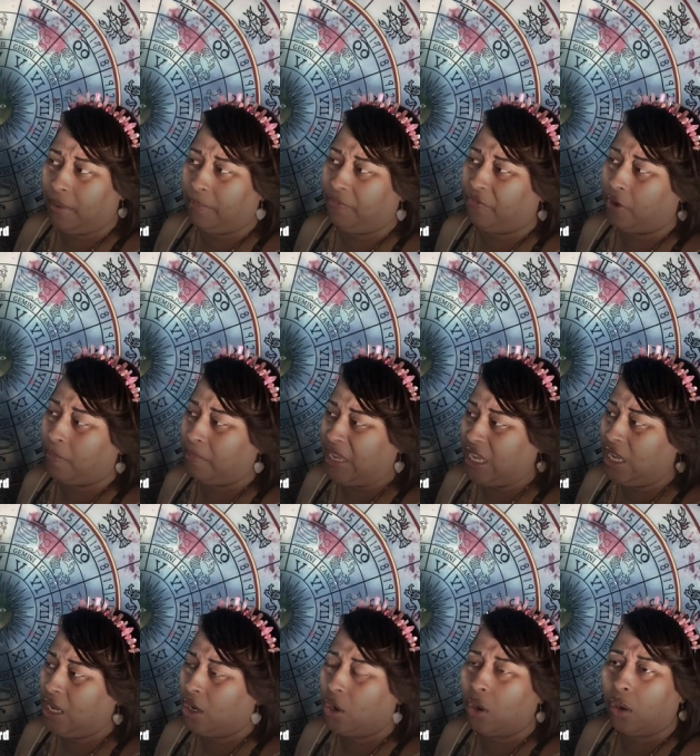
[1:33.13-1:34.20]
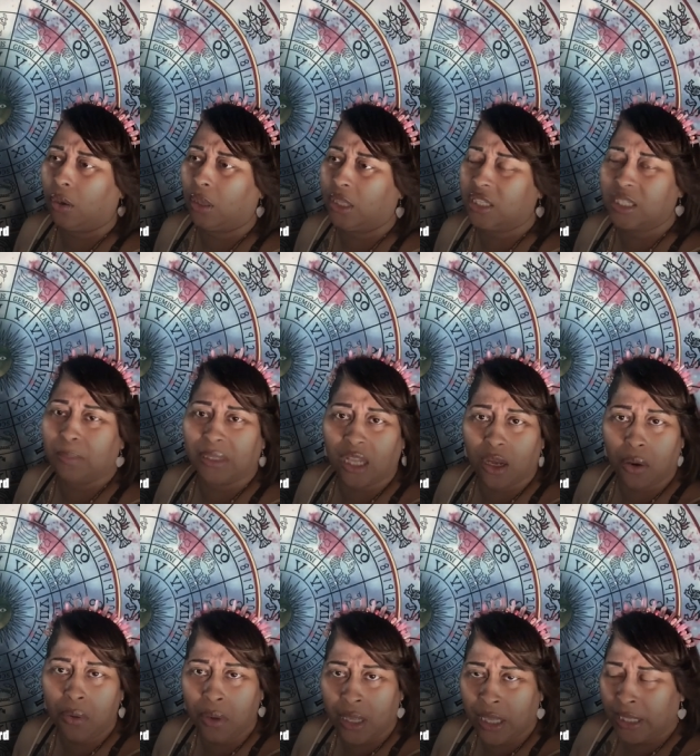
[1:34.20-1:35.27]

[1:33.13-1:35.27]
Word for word: uh, from me is below.